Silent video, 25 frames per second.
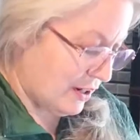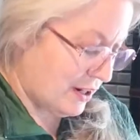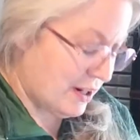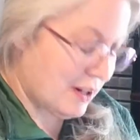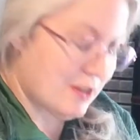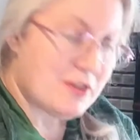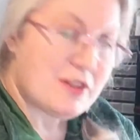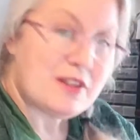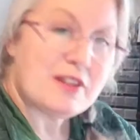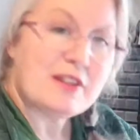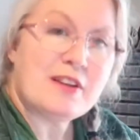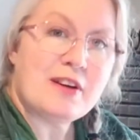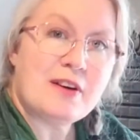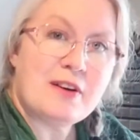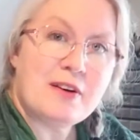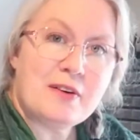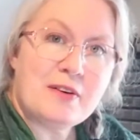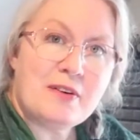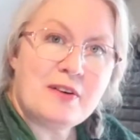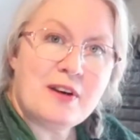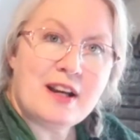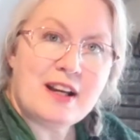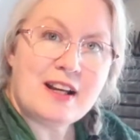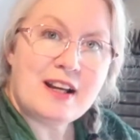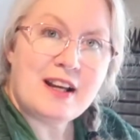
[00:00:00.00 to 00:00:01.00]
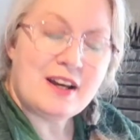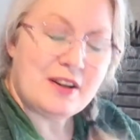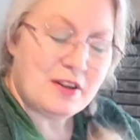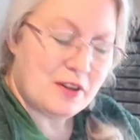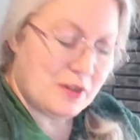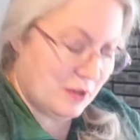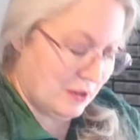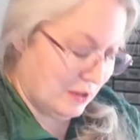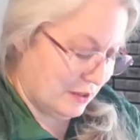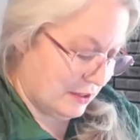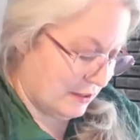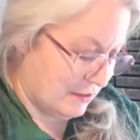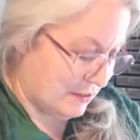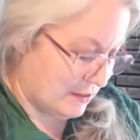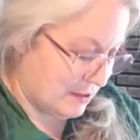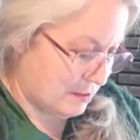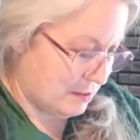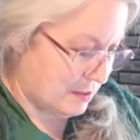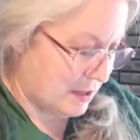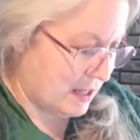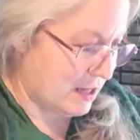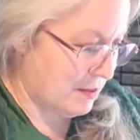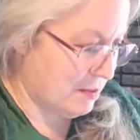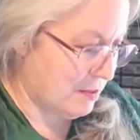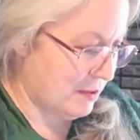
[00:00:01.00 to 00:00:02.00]
years ago, I got a hold of the
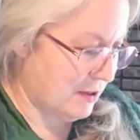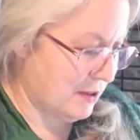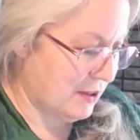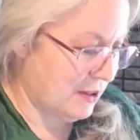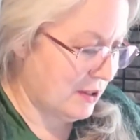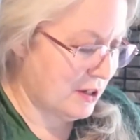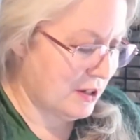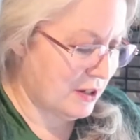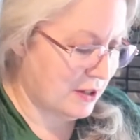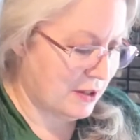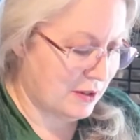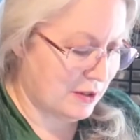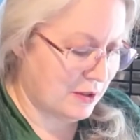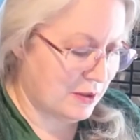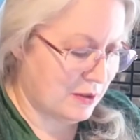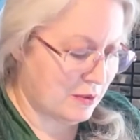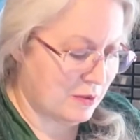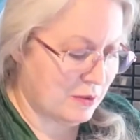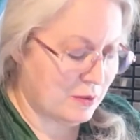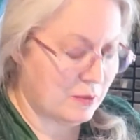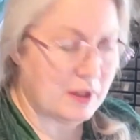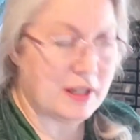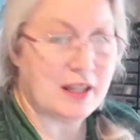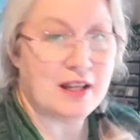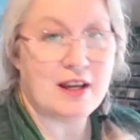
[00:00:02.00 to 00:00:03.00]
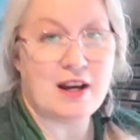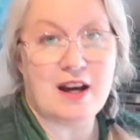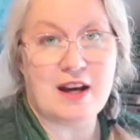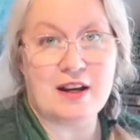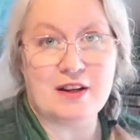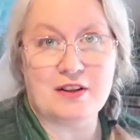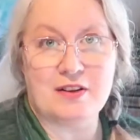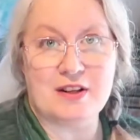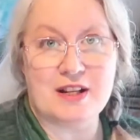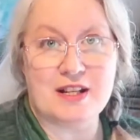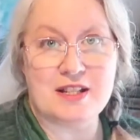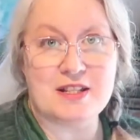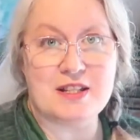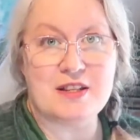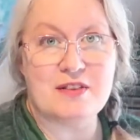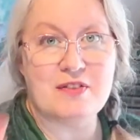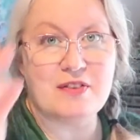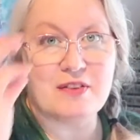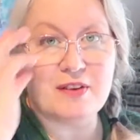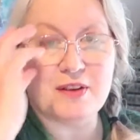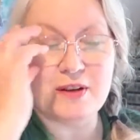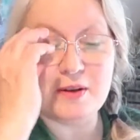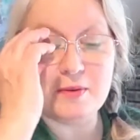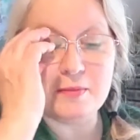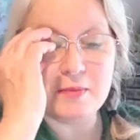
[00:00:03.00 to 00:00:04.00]
people who we got Gracie
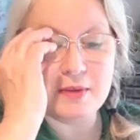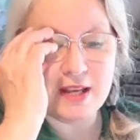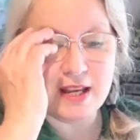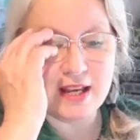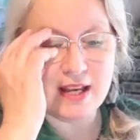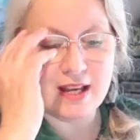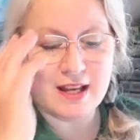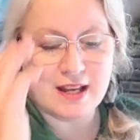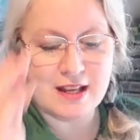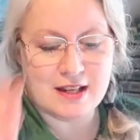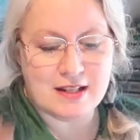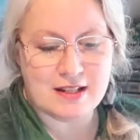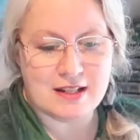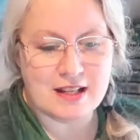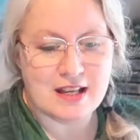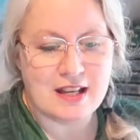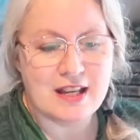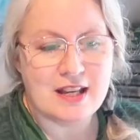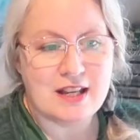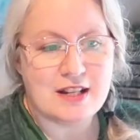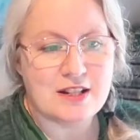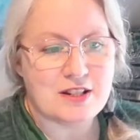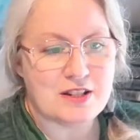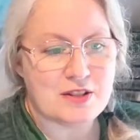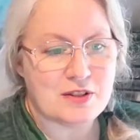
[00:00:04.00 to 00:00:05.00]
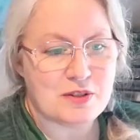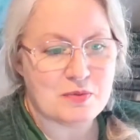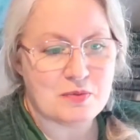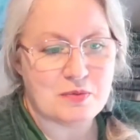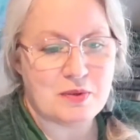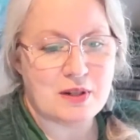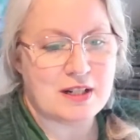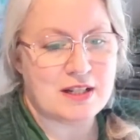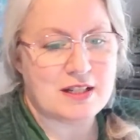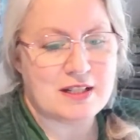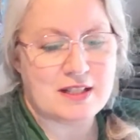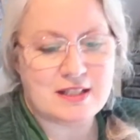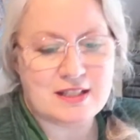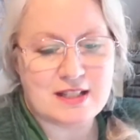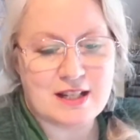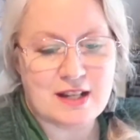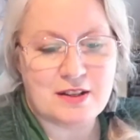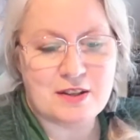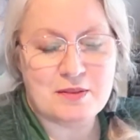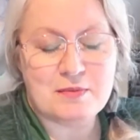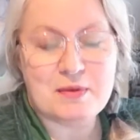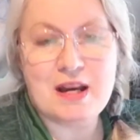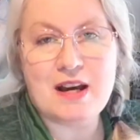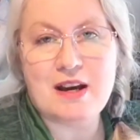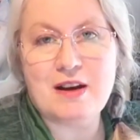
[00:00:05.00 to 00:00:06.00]
from and just wanted to tell
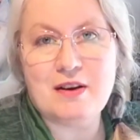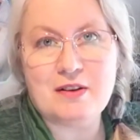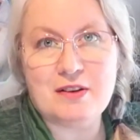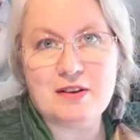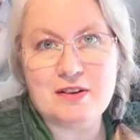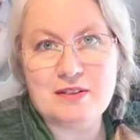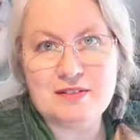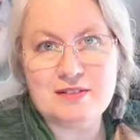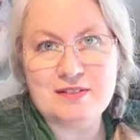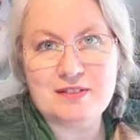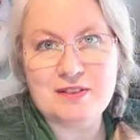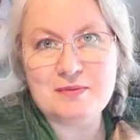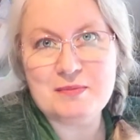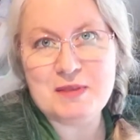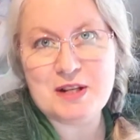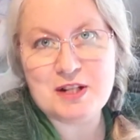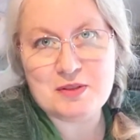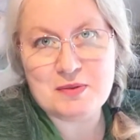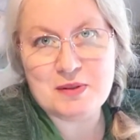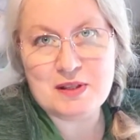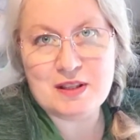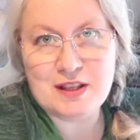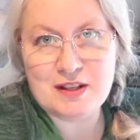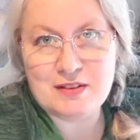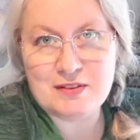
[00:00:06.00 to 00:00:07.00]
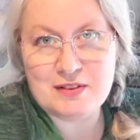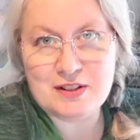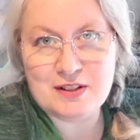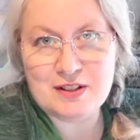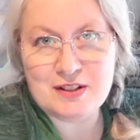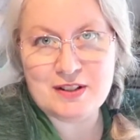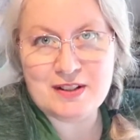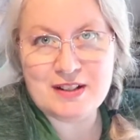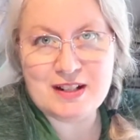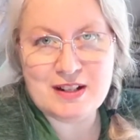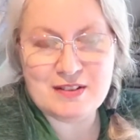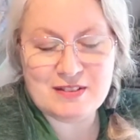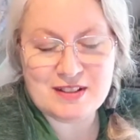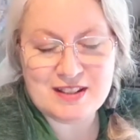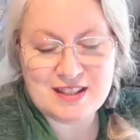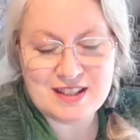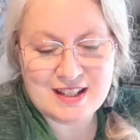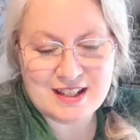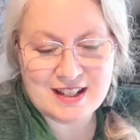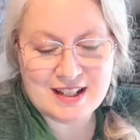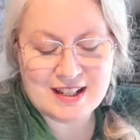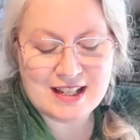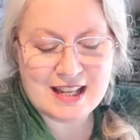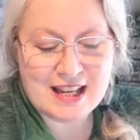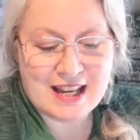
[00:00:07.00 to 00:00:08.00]
them how much we loved her and
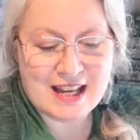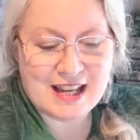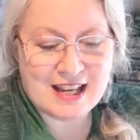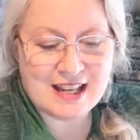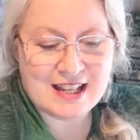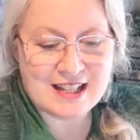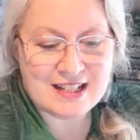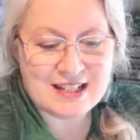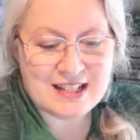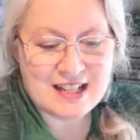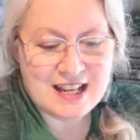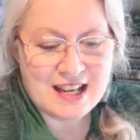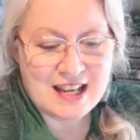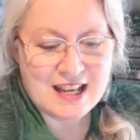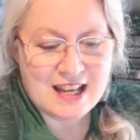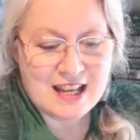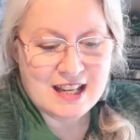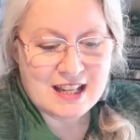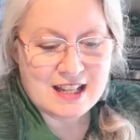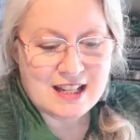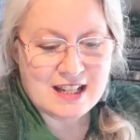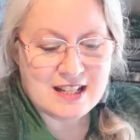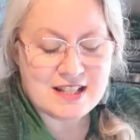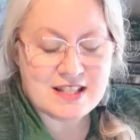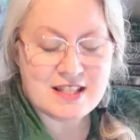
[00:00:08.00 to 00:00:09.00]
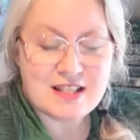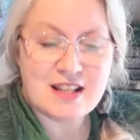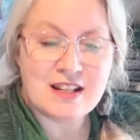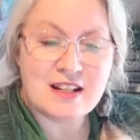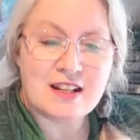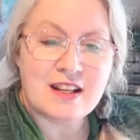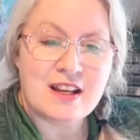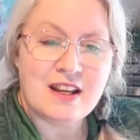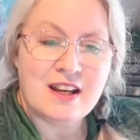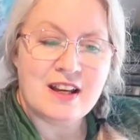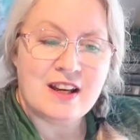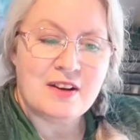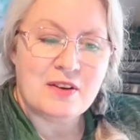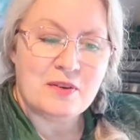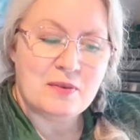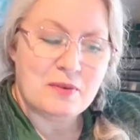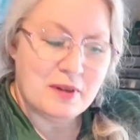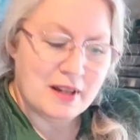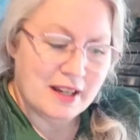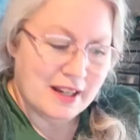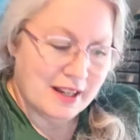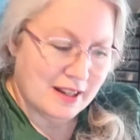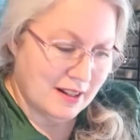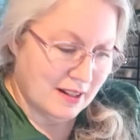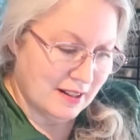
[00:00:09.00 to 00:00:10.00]
everything. And he said,
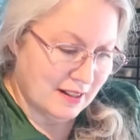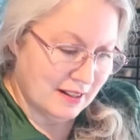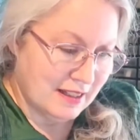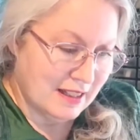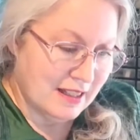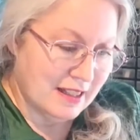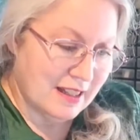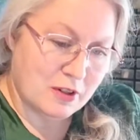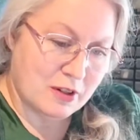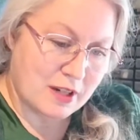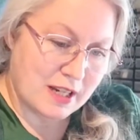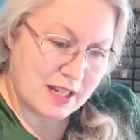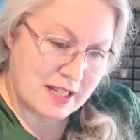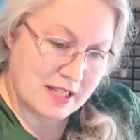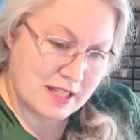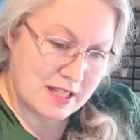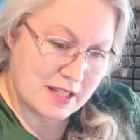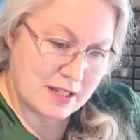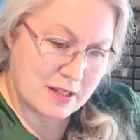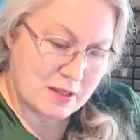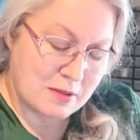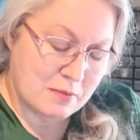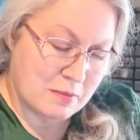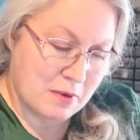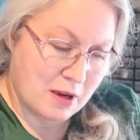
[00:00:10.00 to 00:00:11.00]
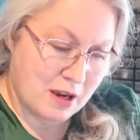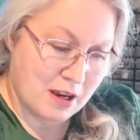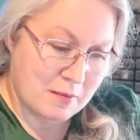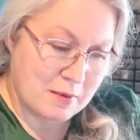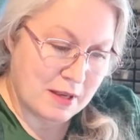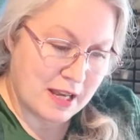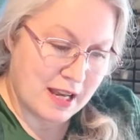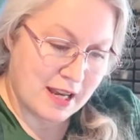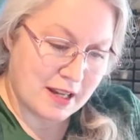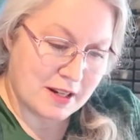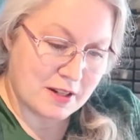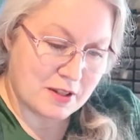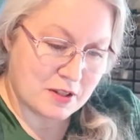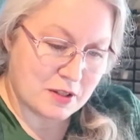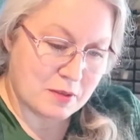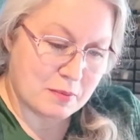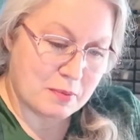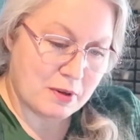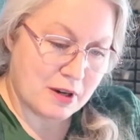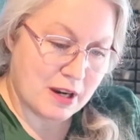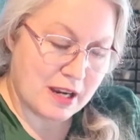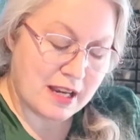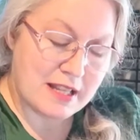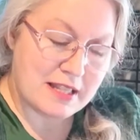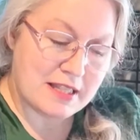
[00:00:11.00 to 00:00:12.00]
well, Gracie's mom had a
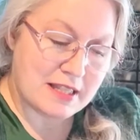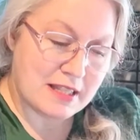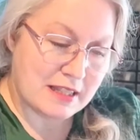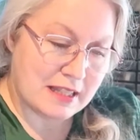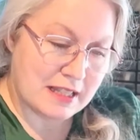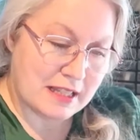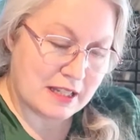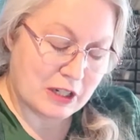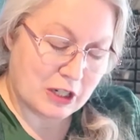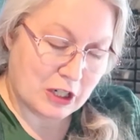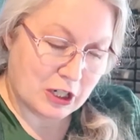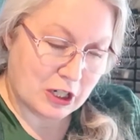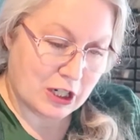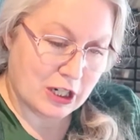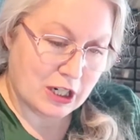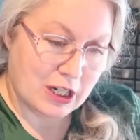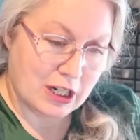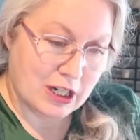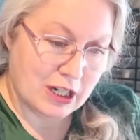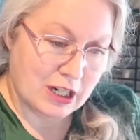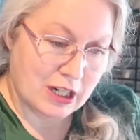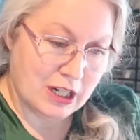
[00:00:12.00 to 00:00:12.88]
surprise litter.